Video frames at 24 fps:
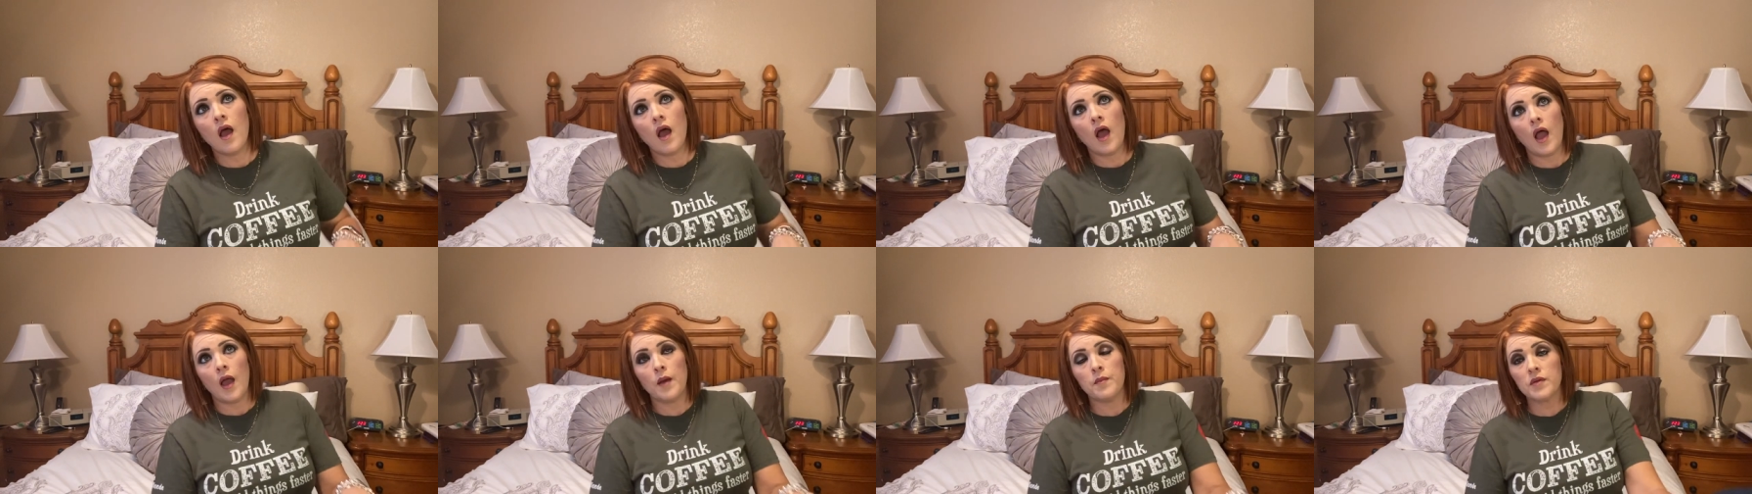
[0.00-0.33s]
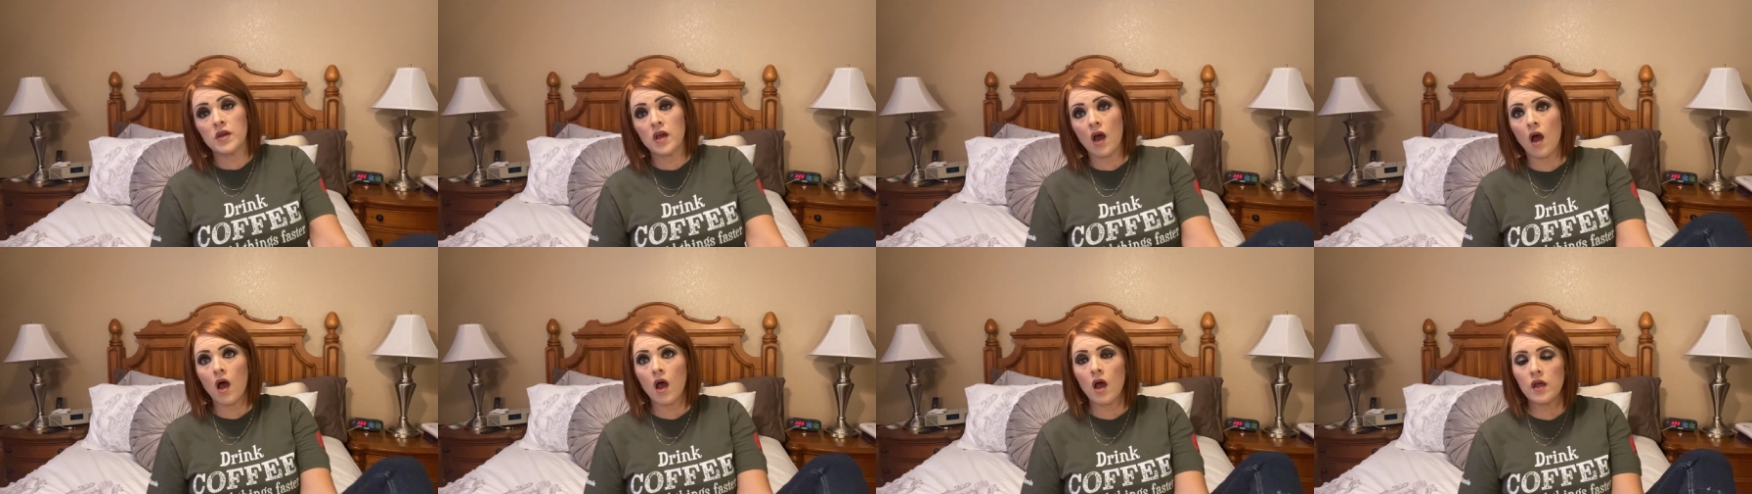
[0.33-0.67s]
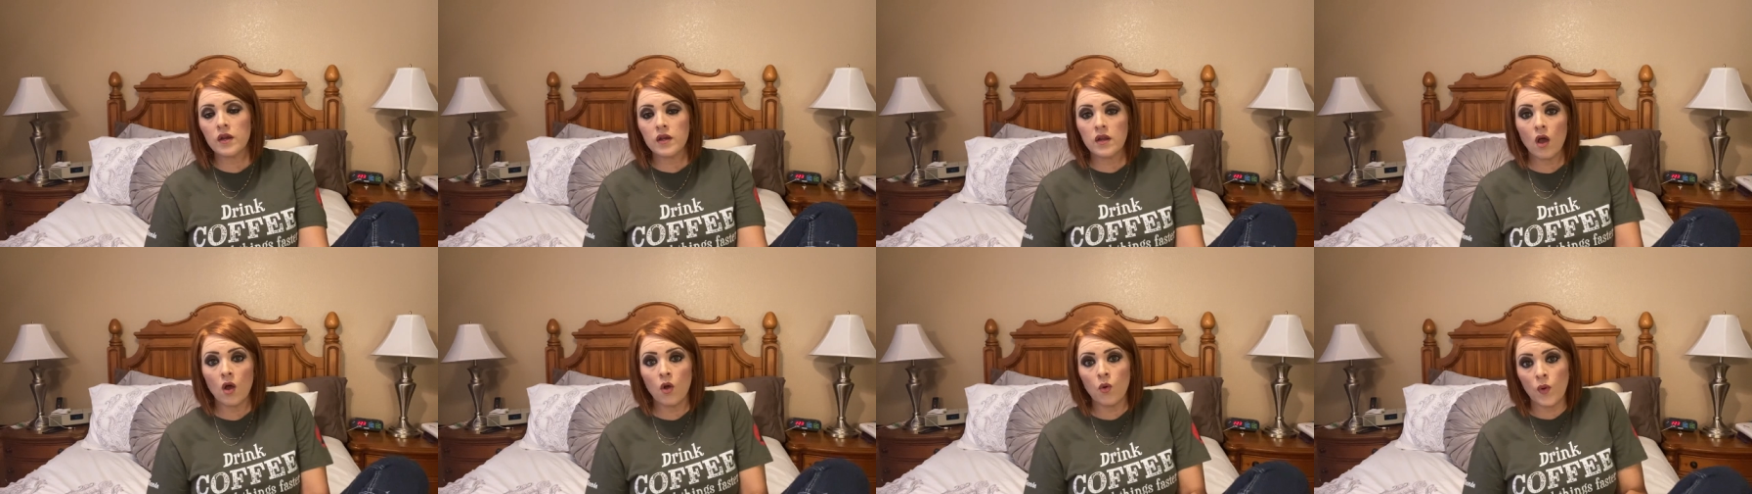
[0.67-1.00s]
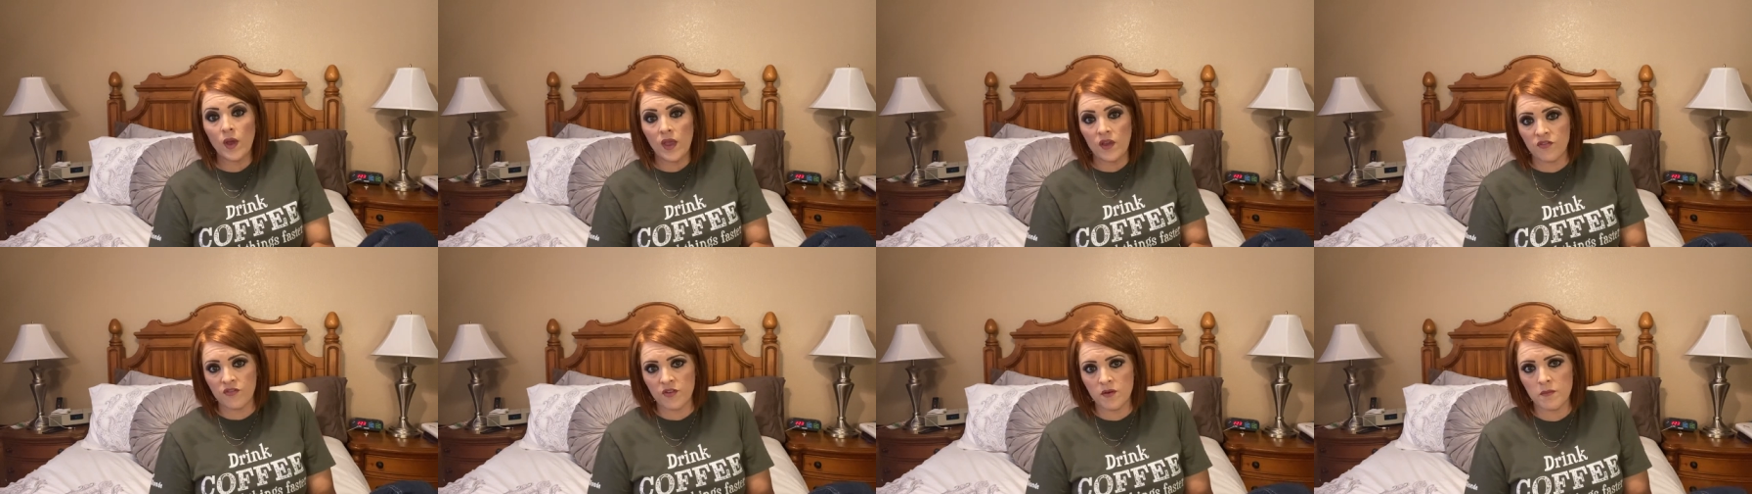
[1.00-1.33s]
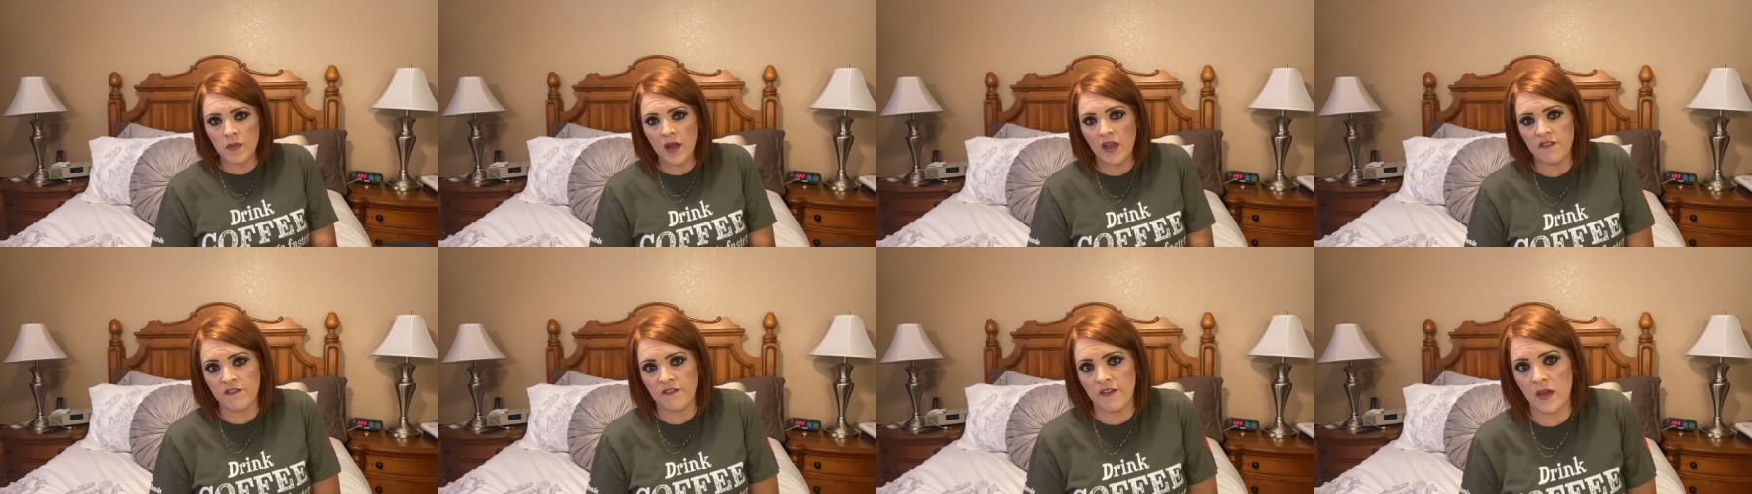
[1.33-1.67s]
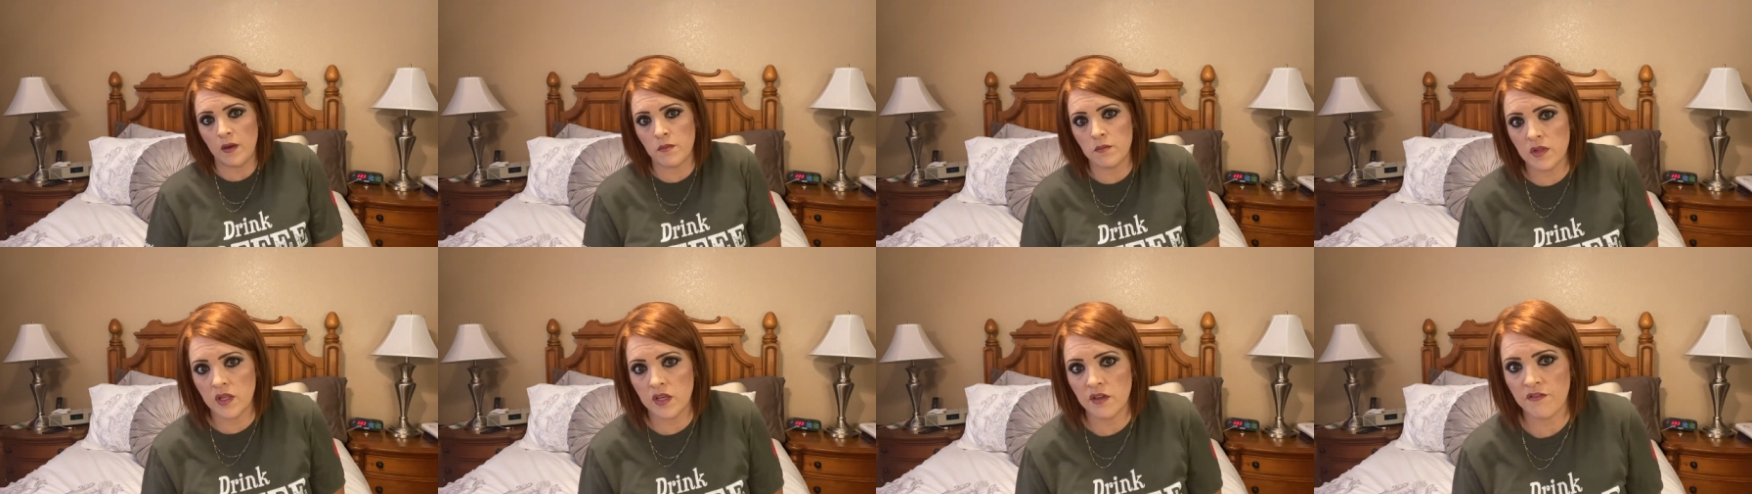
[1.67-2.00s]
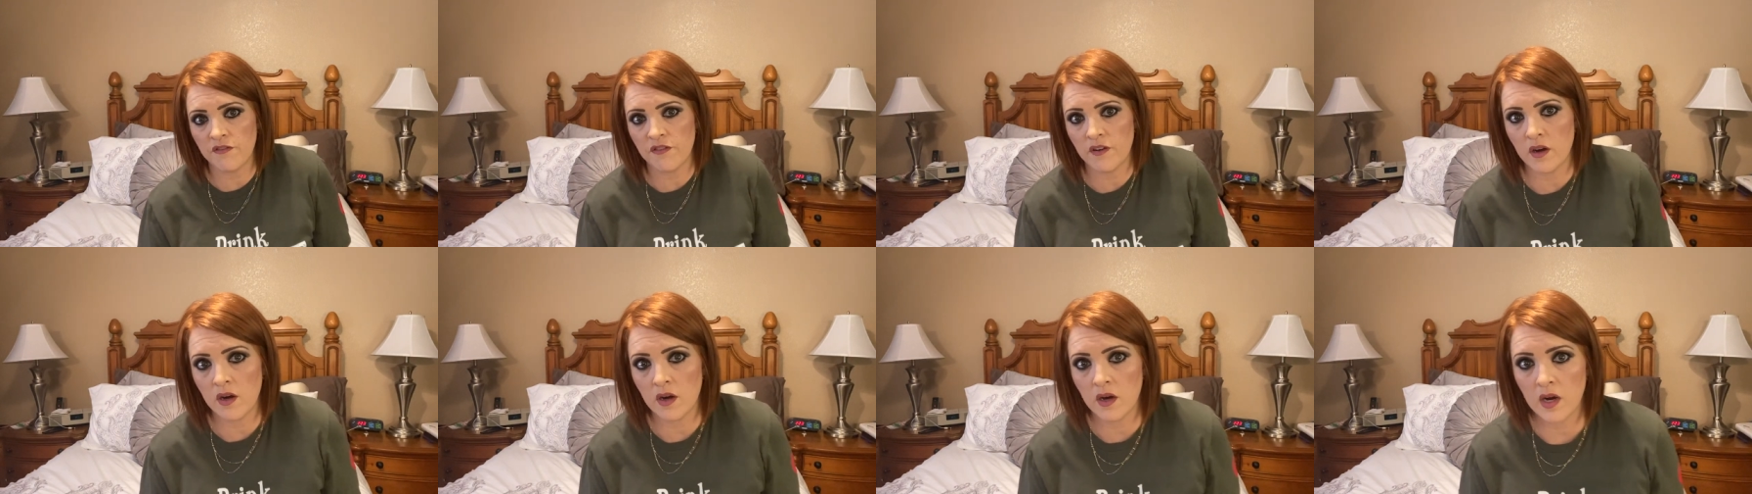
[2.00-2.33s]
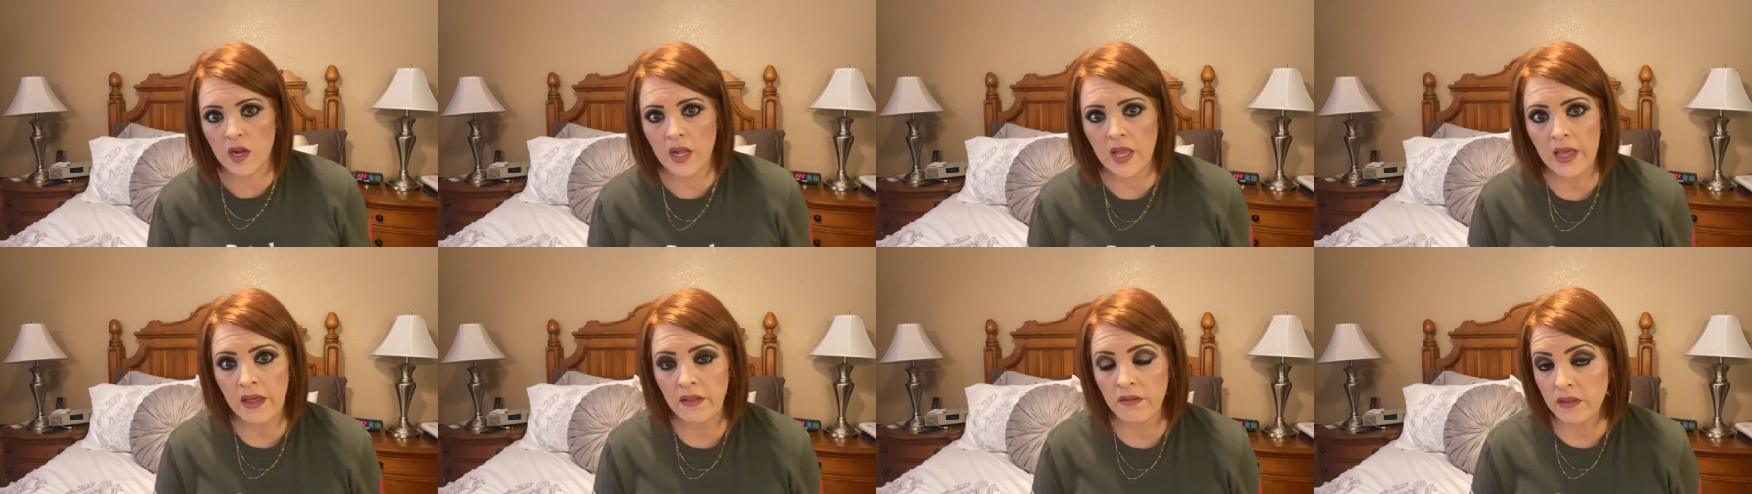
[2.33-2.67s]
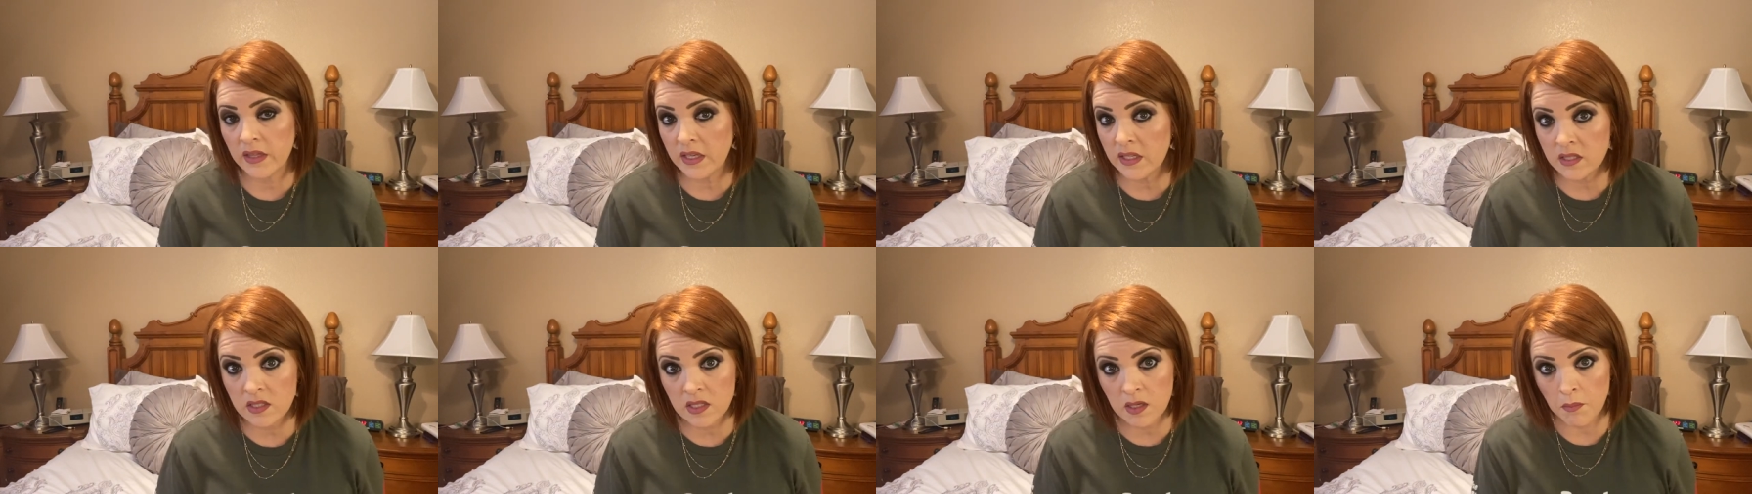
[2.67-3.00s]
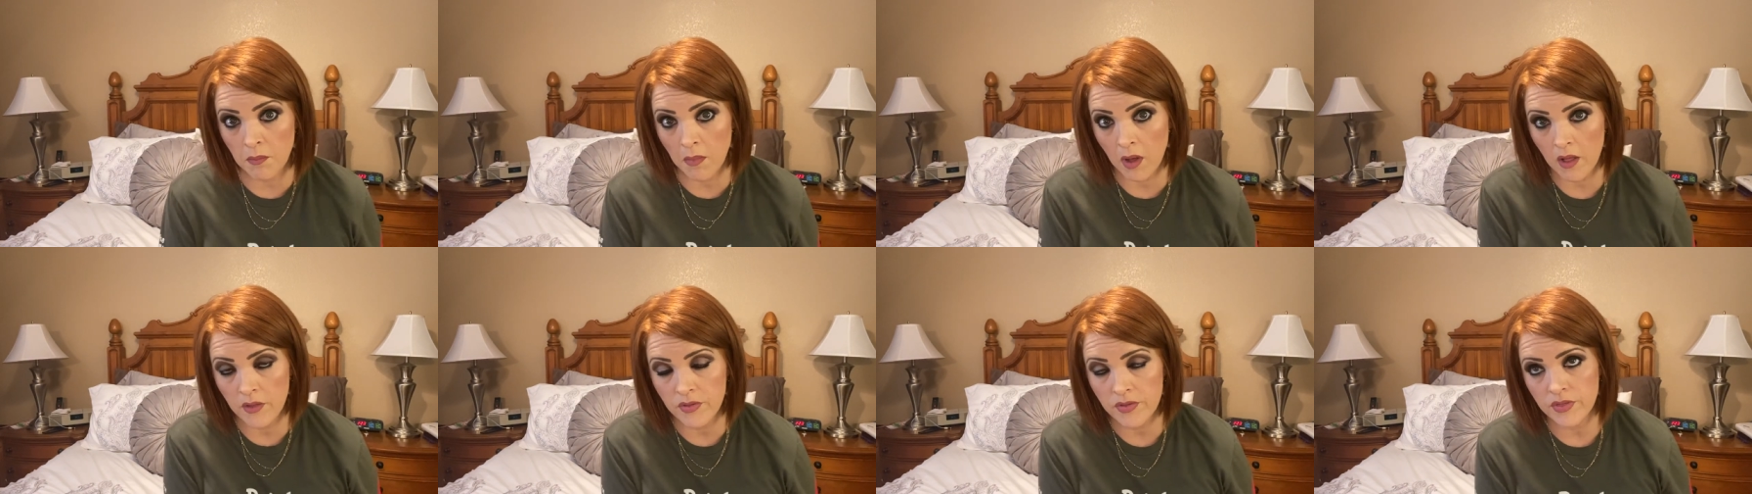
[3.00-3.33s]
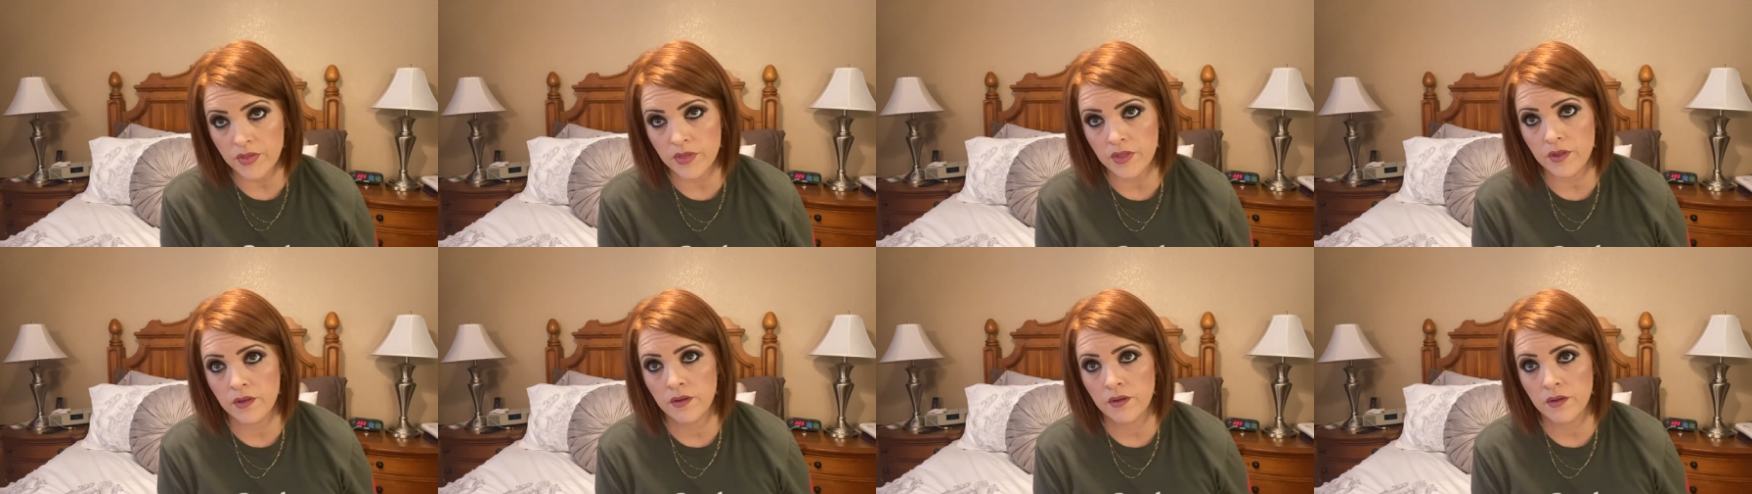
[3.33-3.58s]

I'm gone away from my family for at least a month.